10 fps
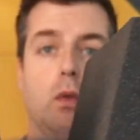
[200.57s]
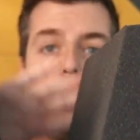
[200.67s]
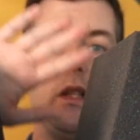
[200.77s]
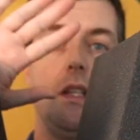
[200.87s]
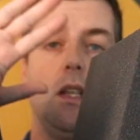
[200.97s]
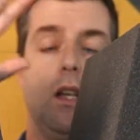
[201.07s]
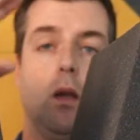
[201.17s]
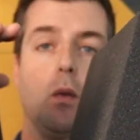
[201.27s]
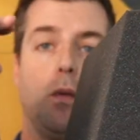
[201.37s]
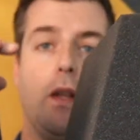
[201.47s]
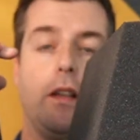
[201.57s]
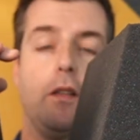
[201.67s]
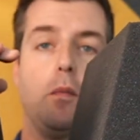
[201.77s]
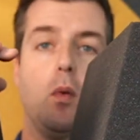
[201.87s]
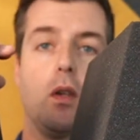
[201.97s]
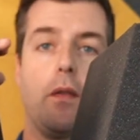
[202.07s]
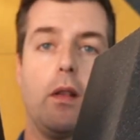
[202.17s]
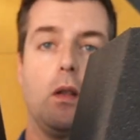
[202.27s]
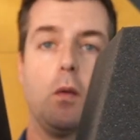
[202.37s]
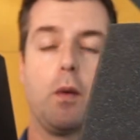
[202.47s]
really reflective more of
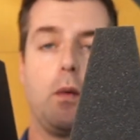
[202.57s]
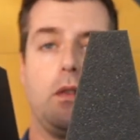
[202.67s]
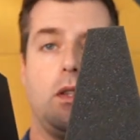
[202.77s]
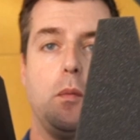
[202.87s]
the low frequency